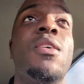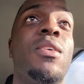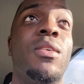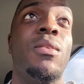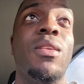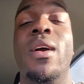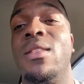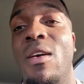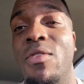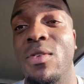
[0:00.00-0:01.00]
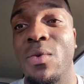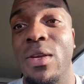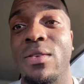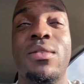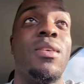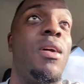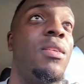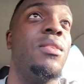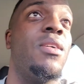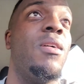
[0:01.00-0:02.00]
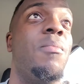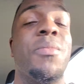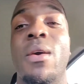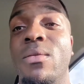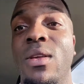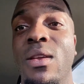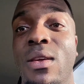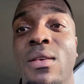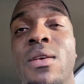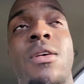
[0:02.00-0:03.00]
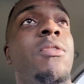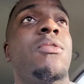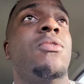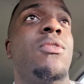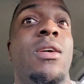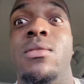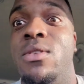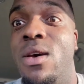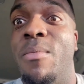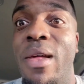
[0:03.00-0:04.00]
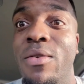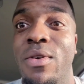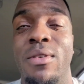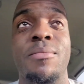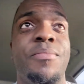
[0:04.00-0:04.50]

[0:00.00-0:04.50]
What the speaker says: you know, like David Luiz and El Nini and Bellerin